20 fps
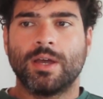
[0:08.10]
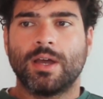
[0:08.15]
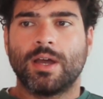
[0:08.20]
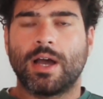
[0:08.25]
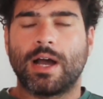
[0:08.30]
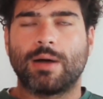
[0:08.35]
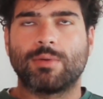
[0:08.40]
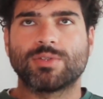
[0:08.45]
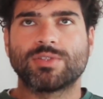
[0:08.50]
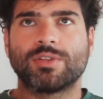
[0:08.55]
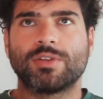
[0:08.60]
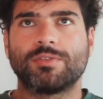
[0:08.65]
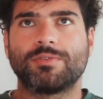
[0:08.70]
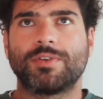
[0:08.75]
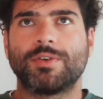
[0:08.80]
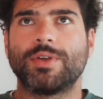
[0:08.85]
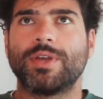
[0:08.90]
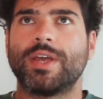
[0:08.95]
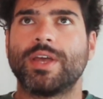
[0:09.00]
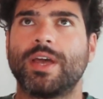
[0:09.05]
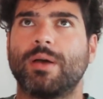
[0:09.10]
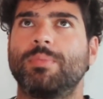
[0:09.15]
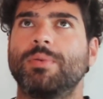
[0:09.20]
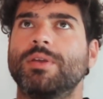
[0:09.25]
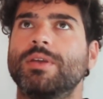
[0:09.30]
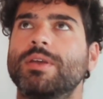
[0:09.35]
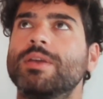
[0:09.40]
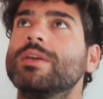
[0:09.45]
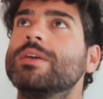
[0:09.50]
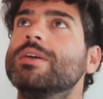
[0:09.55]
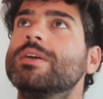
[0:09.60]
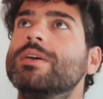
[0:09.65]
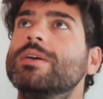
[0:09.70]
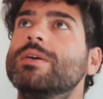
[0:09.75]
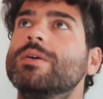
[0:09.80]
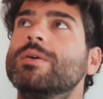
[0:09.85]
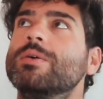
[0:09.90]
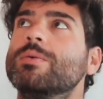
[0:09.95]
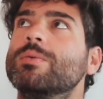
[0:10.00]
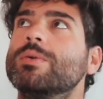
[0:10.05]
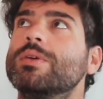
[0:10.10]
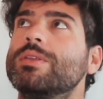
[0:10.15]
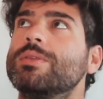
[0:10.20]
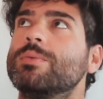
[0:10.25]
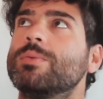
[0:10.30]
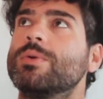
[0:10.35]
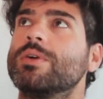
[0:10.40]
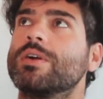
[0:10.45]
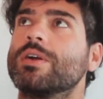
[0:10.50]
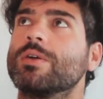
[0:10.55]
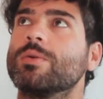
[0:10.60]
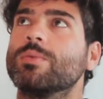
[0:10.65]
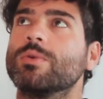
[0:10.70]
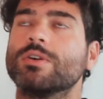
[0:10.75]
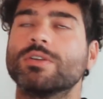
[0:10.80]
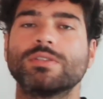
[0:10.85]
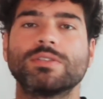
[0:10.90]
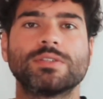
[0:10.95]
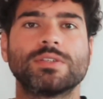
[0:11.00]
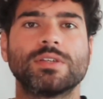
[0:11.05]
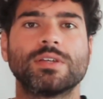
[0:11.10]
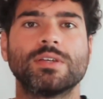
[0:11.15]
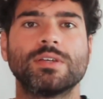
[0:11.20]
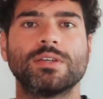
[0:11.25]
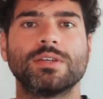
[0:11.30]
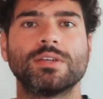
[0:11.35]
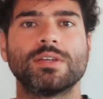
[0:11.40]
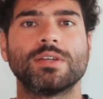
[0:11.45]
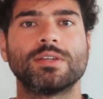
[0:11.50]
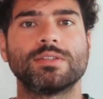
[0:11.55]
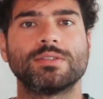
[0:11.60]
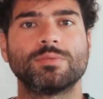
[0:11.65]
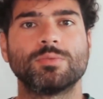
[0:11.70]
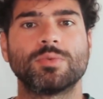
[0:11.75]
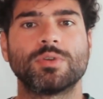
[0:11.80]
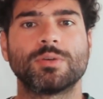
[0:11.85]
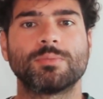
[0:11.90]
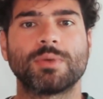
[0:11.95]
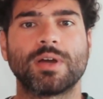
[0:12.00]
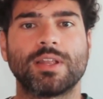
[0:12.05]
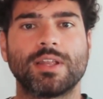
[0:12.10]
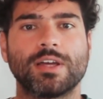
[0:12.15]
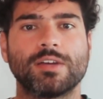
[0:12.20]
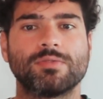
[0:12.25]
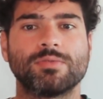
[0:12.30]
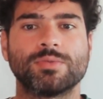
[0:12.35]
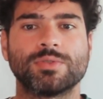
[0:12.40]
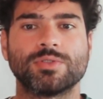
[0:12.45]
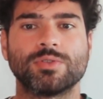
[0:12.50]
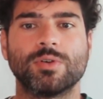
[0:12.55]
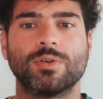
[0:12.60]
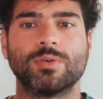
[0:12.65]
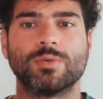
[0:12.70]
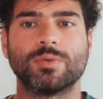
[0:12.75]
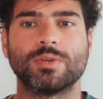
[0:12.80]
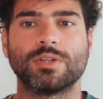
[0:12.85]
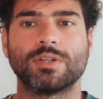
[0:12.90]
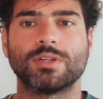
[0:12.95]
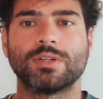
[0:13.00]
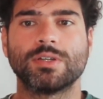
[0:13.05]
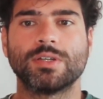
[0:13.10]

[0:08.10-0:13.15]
I was not very happy with where I was and where my life was going.